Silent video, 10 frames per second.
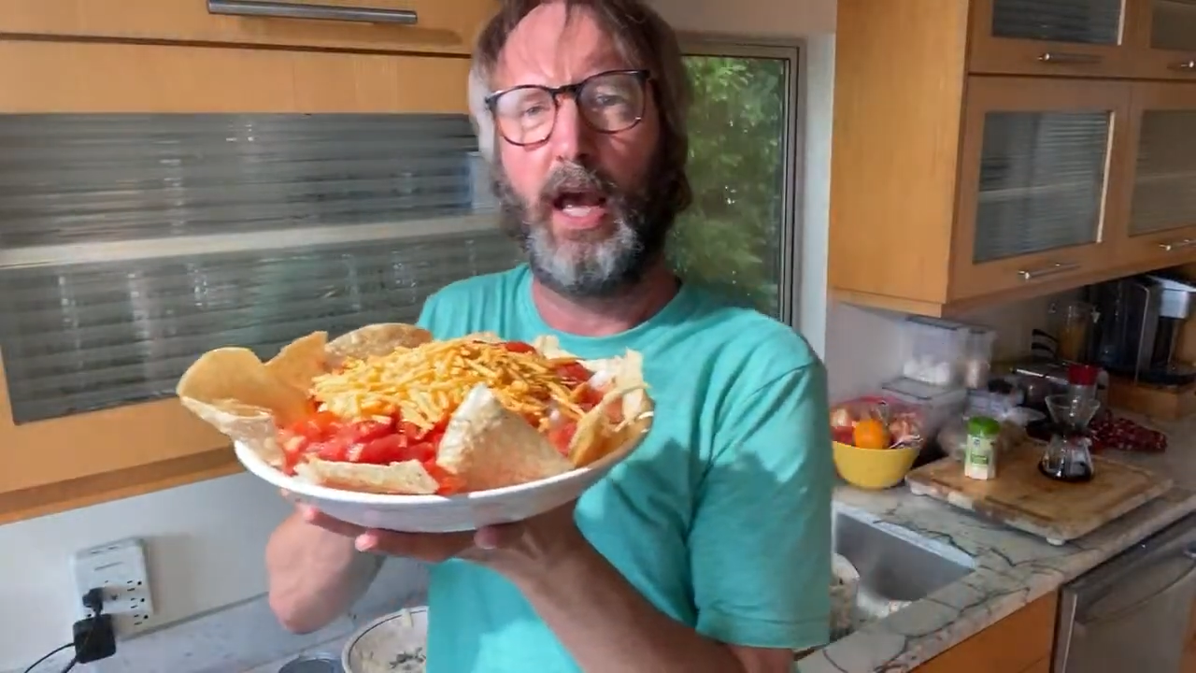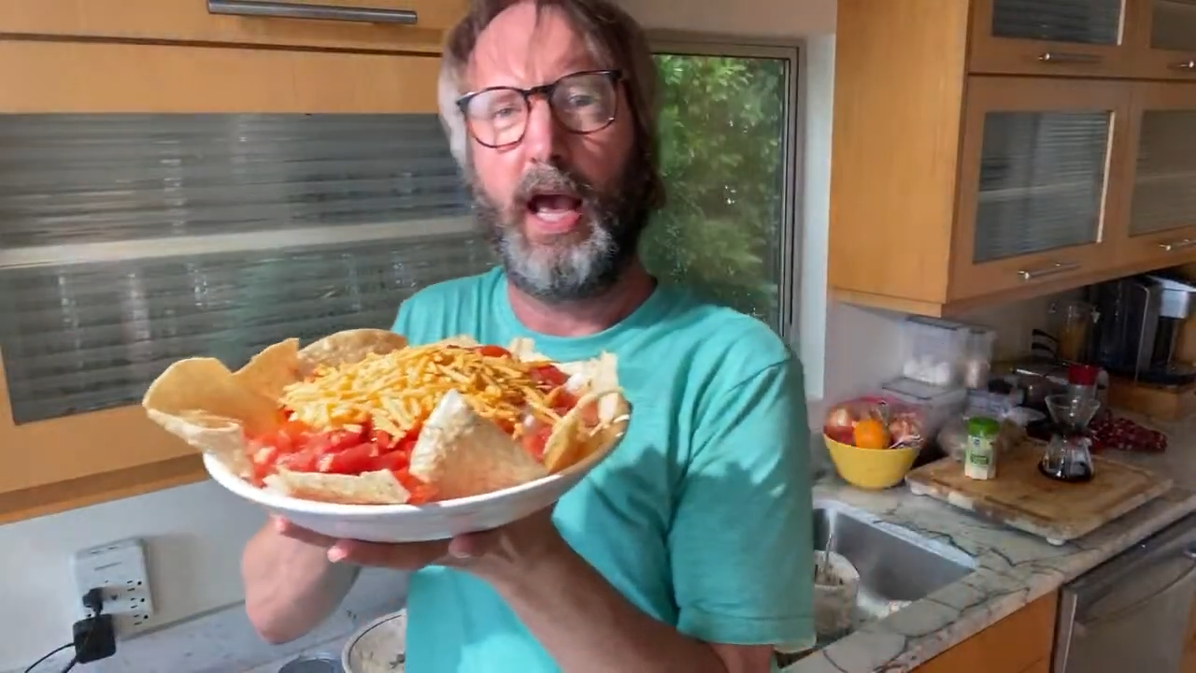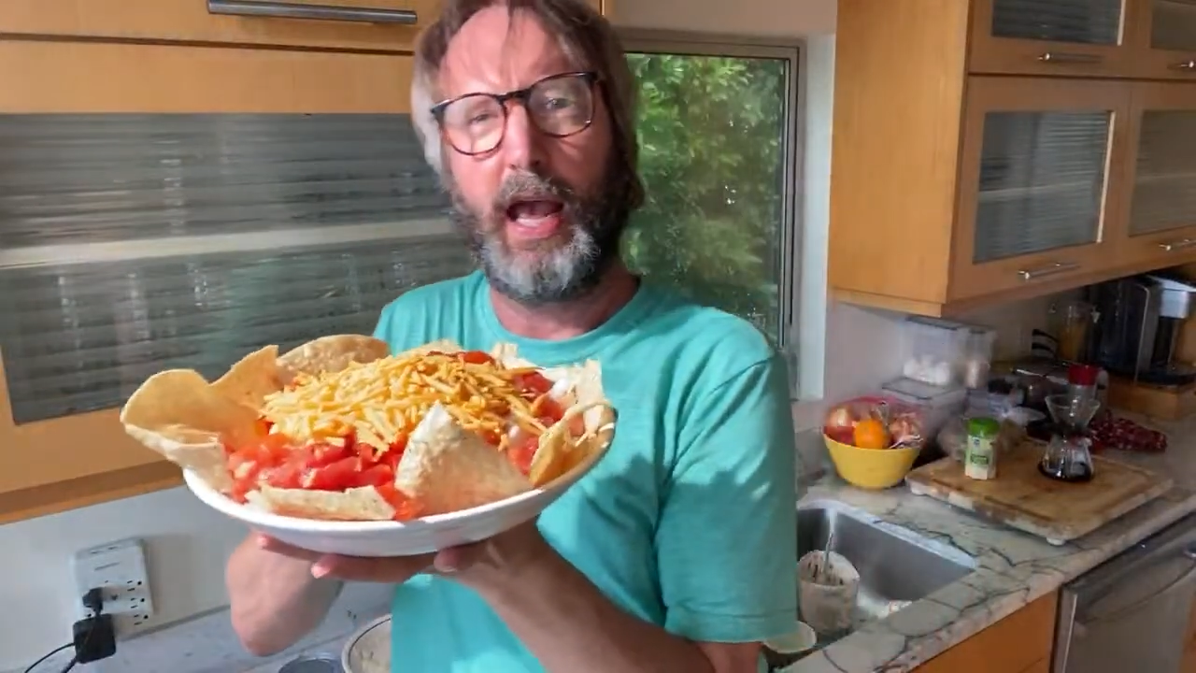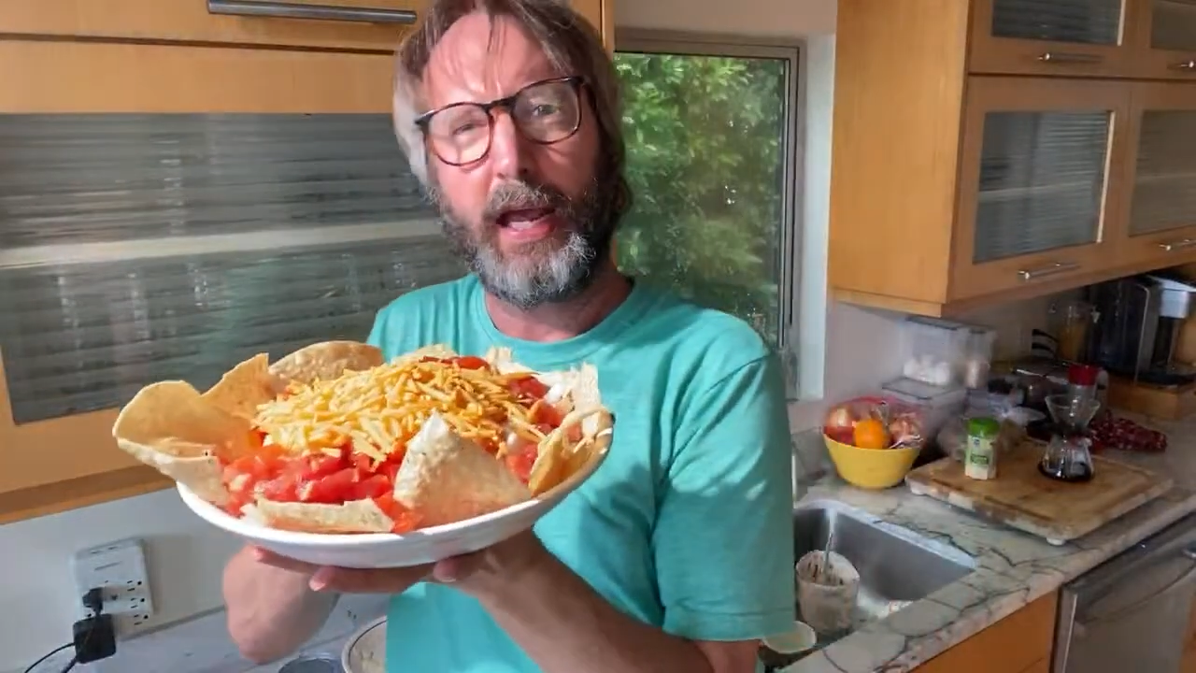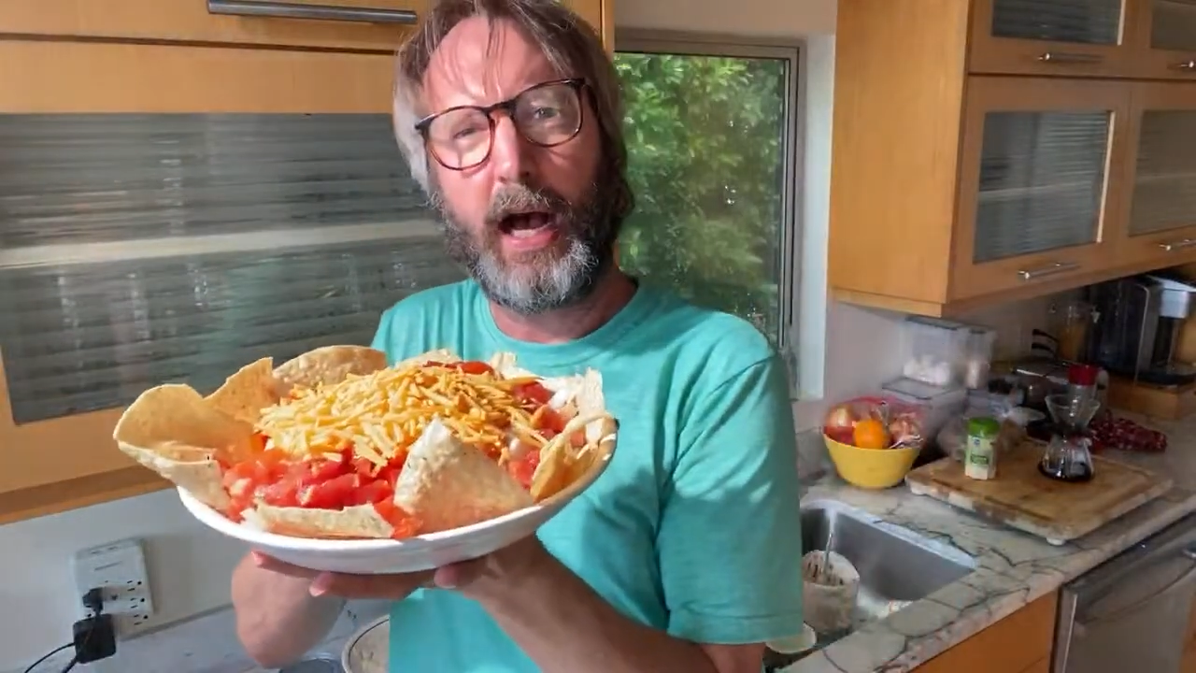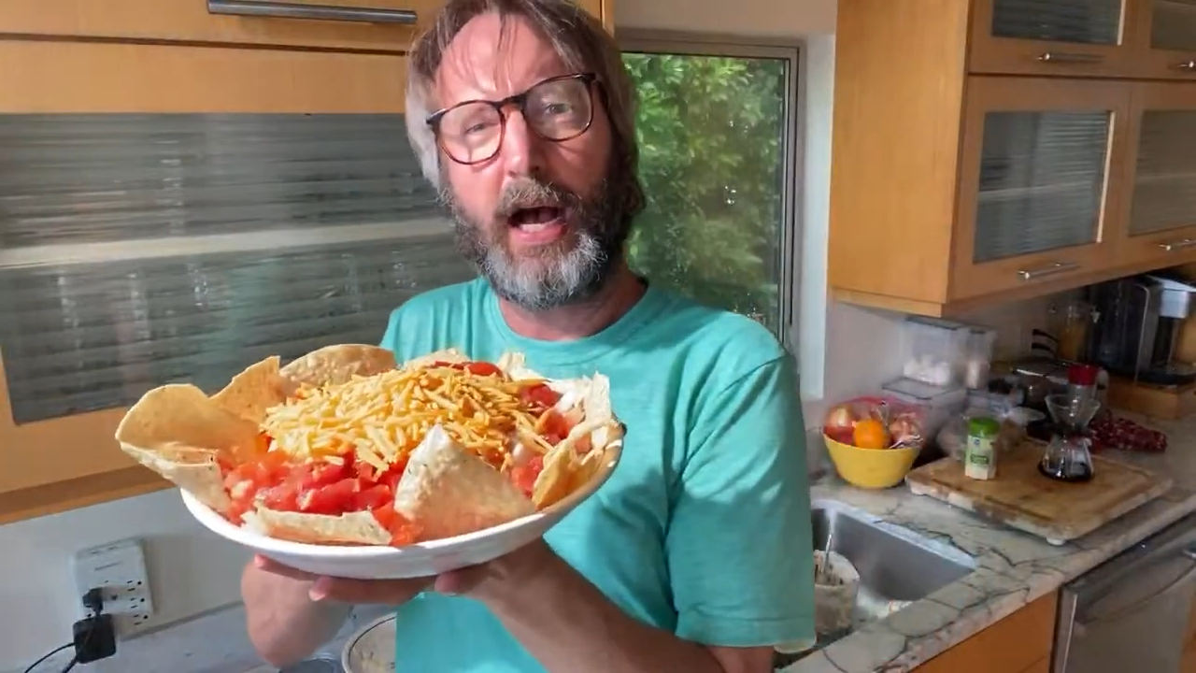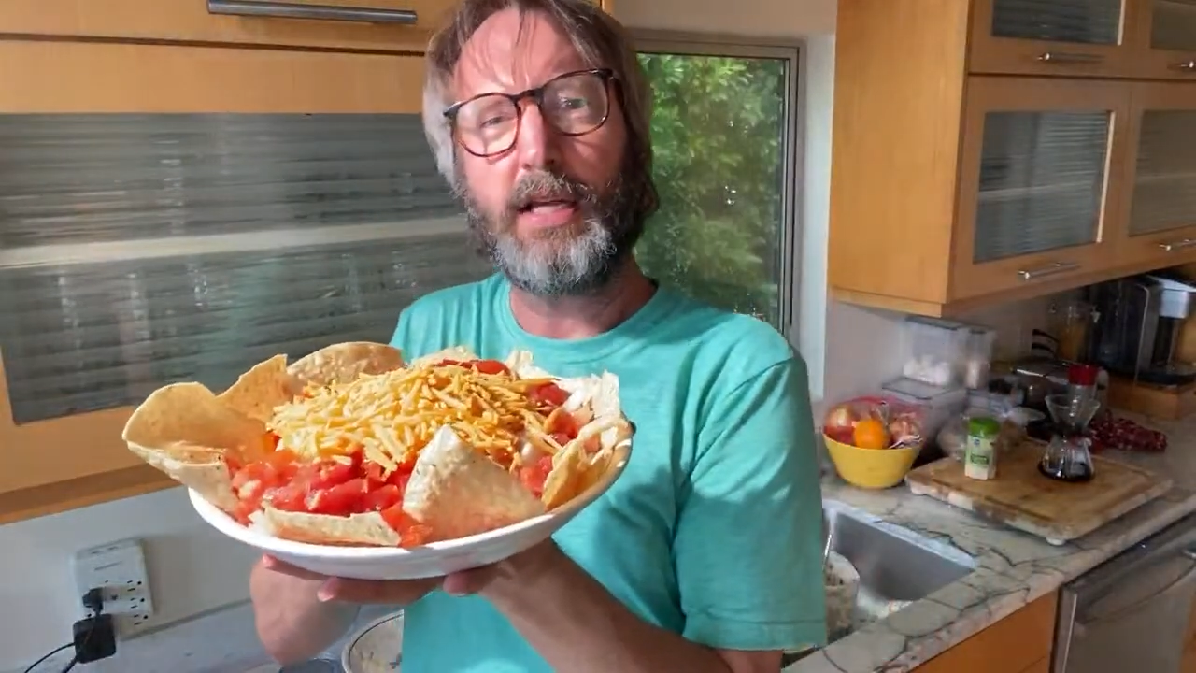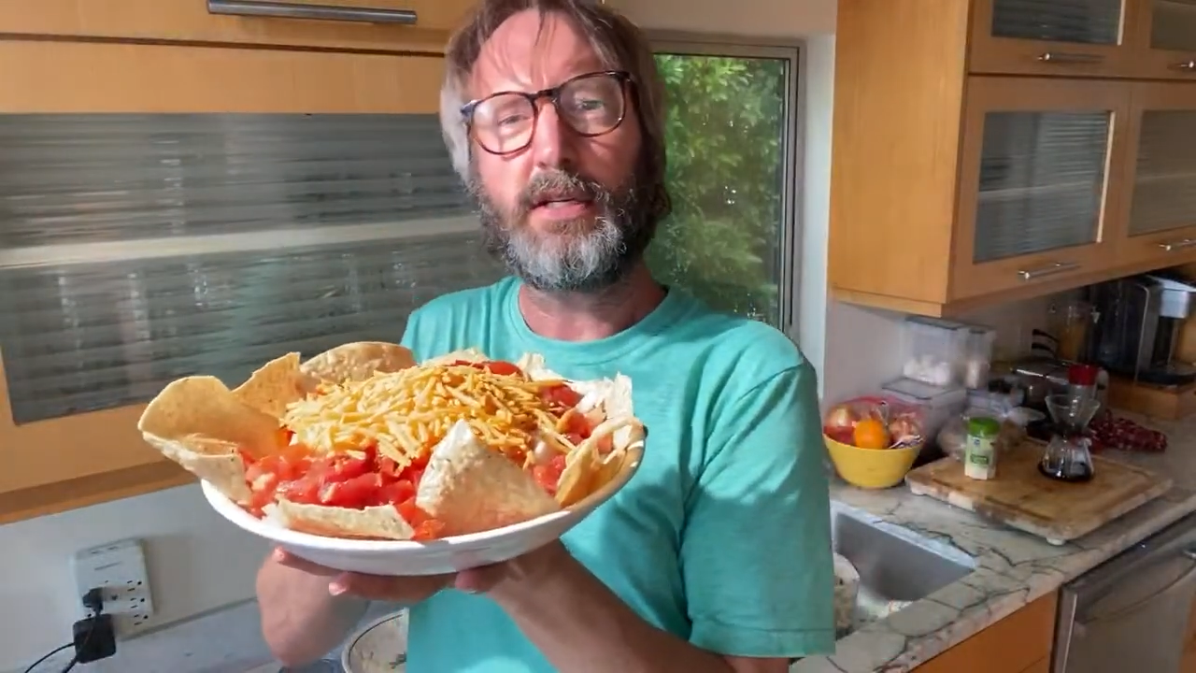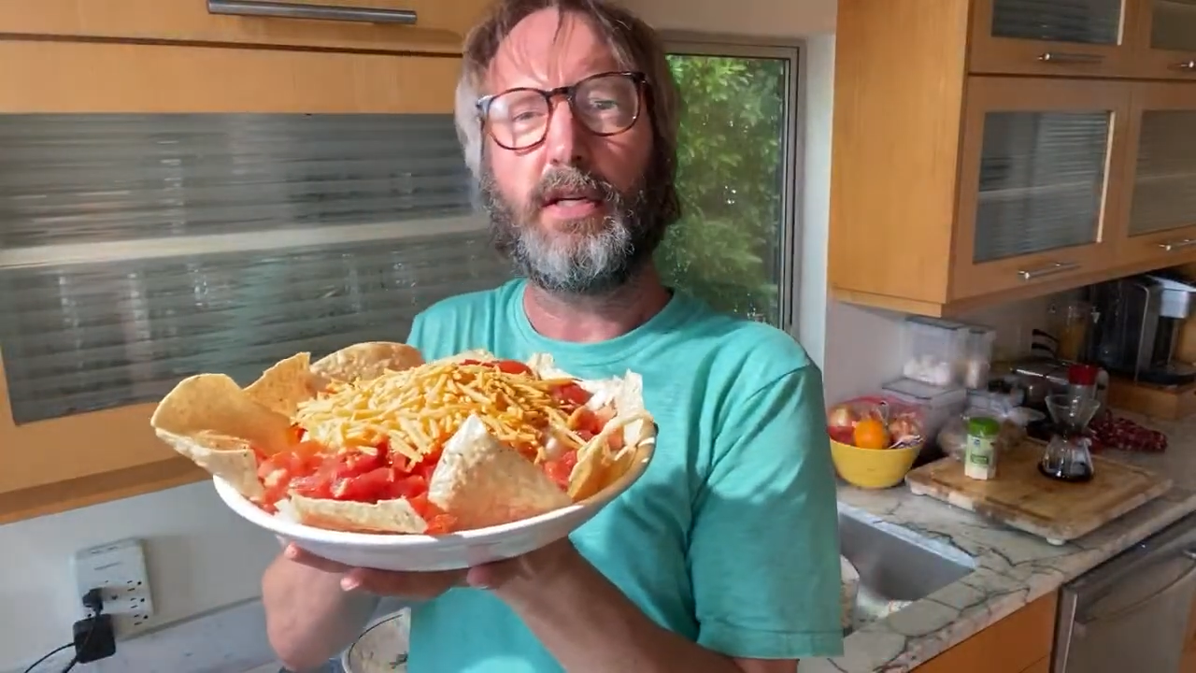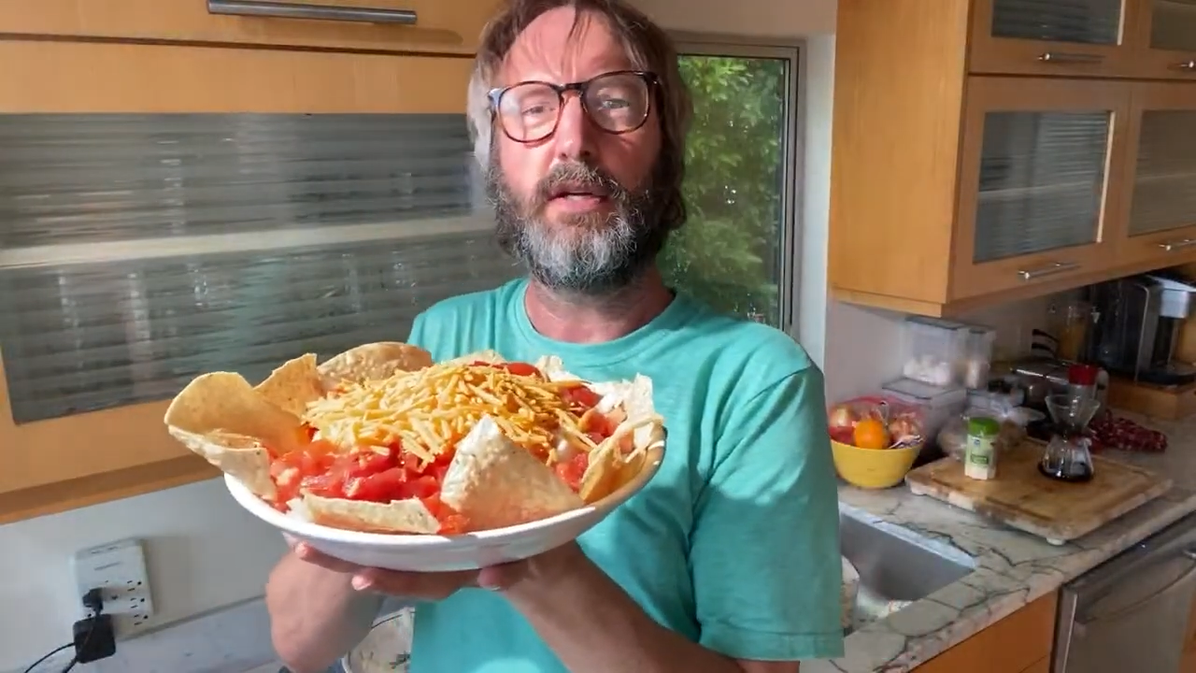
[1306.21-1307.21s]
hey
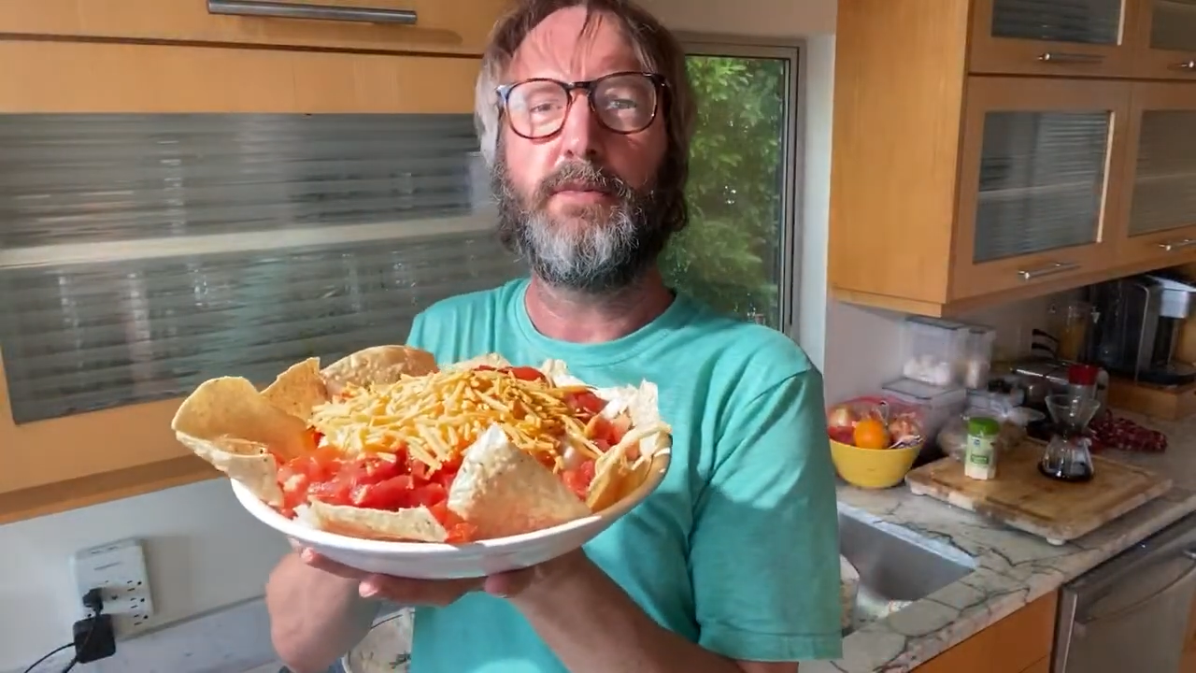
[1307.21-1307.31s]
guys,